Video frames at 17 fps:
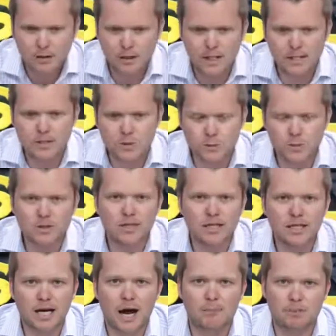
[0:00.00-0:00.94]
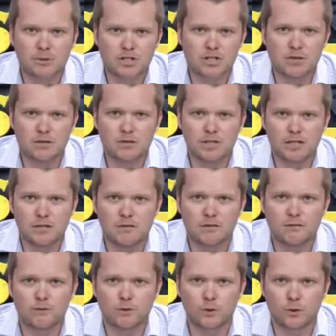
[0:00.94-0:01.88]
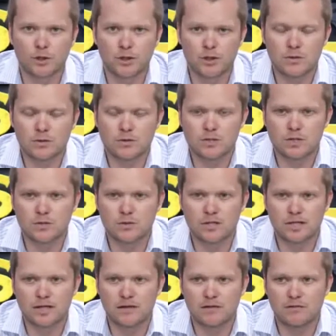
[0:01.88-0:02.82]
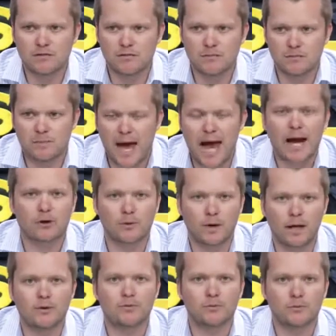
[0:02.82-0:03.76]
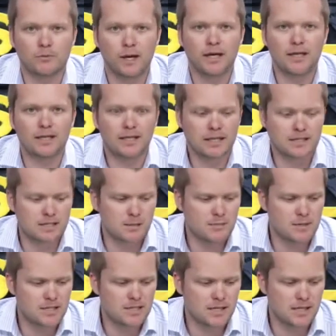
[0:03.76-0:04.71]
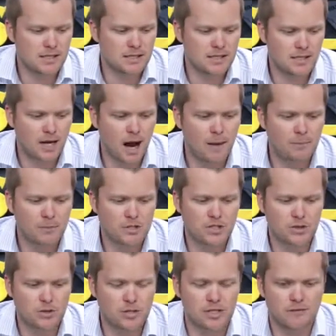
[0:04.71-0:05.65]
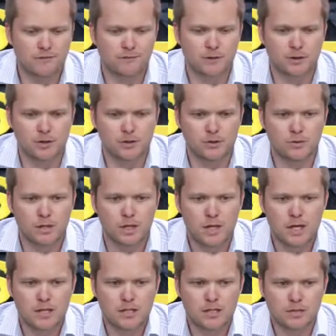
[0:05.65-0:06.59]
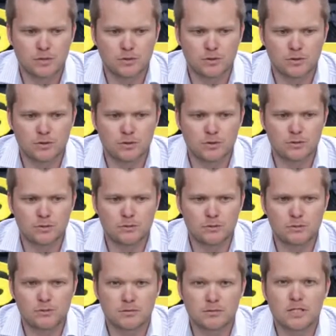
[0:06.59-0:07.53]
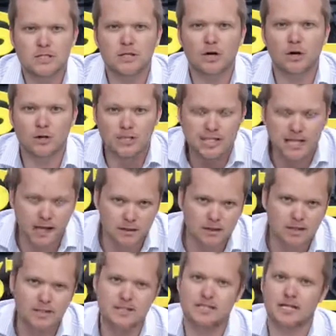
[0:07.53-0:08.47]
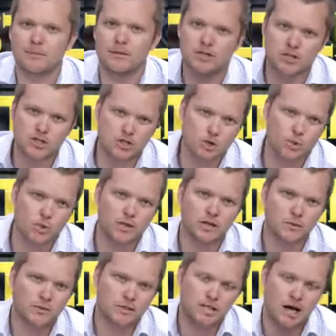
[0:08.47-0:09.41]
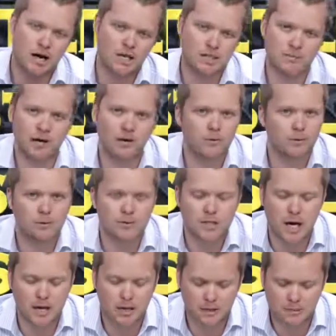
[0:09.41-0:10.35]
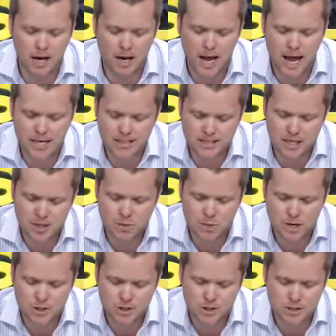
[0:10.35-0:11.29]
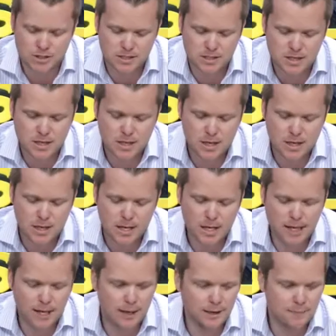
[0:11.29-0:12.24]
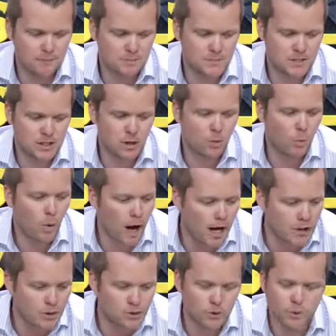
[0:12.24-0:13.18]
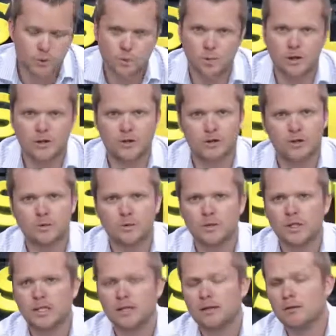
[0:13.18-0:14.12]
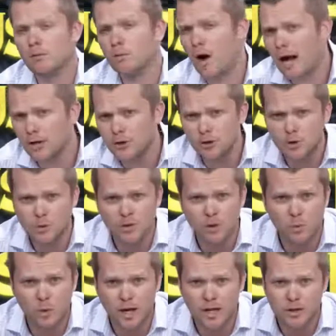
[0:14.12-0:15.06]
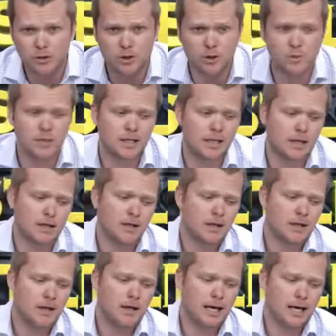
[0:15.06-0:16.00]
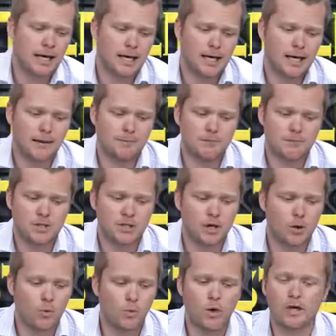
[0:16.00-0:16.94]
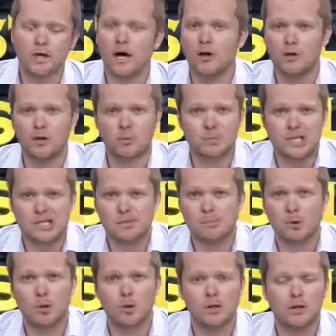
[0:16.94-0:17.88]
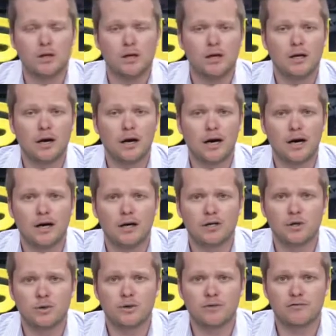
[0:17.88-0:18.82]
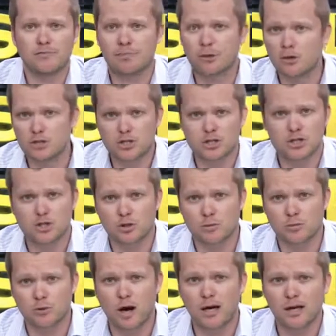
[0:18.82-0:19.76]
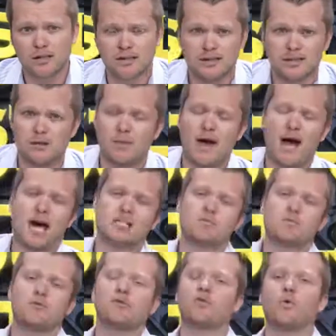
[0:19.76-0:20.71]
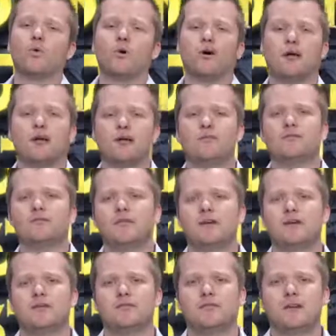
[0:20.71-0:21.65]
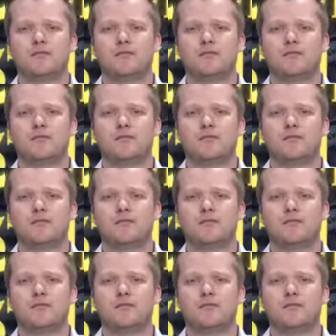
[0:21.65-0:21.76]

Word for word: it's really an opportunity for you to give background, right? It's, a, it's, a, it's an opportunity for you to start telling some of the story that we talked about when we were talking about asking questions. Um, you know, why you're doing what you're doing it, why you're doing the way you're doing it, um, you know, what other people uh, who have purchased your product in the past before have, have, have